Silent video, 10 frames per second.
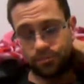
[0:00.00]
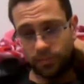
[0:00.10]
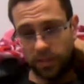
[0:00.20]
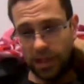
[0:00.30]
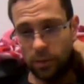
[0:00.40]

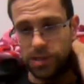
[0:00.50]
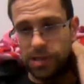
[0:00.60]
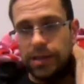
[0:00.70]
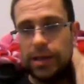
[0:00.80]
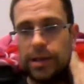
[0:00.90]
that was
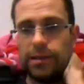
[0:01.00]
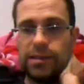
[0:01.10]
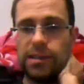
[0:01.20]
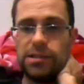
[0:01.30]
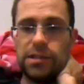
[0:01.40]
in the
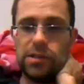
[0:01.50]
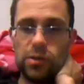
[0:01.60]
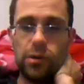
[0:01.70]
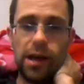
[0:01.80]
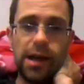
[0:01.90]
Disney
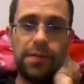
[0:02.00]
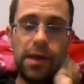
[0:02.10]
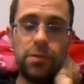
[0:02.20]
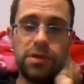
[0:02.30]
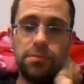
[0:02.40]
store, and
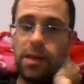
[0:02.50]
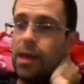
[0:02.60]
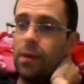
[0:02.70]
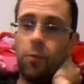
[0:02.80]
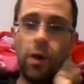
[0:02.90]
that was a
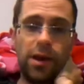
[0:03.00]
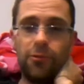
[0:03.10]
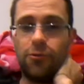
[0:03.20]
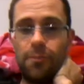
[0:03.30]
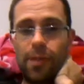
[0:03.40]
mere
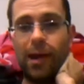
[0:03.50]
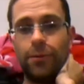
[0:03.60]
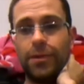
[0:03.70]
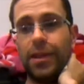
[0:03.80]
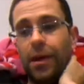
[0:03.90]

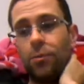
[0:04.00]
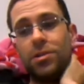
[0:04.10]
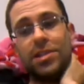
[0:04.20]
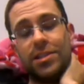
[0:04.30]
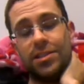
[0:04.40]
£100. And I
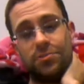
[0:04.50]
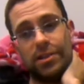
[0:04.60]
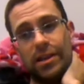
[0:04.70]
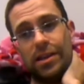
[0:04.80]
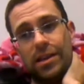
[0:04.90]
was
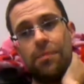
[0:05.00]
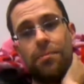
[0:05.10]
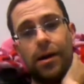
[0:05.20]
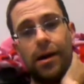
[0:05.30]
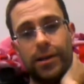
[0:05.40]
considering getting it,
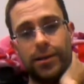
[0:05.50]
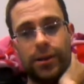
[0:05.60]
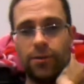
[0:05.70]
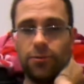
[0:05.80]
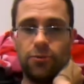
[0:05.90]
but I don't
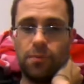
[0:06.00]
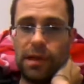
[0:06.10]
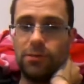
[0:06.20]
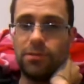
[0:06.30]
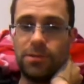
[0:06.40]
have
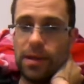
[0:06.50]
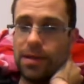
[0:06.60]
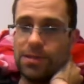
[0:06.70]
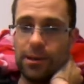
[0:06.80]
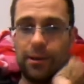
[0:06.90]
£100 spare,
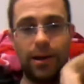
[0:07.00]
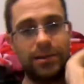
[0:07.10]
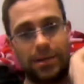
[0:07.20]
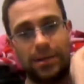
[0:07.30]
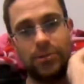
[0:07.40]
so I
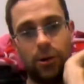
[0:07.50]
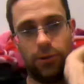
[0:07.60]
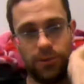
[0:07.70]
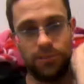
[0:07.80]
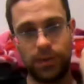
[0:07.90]
did
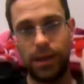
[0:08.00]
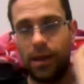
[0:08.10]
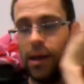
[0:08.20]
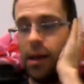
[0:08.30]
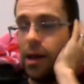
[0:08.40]
not.
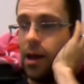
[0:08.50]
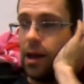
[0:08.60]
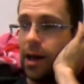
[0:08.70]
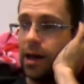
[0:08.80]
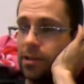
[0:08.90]

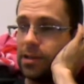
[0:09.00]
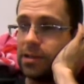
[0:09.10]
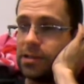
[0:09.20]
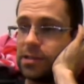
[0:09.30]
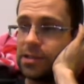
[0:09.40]

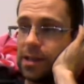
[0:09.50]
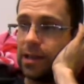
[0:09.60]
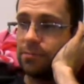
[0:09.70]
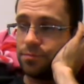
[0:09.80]
Needless to say,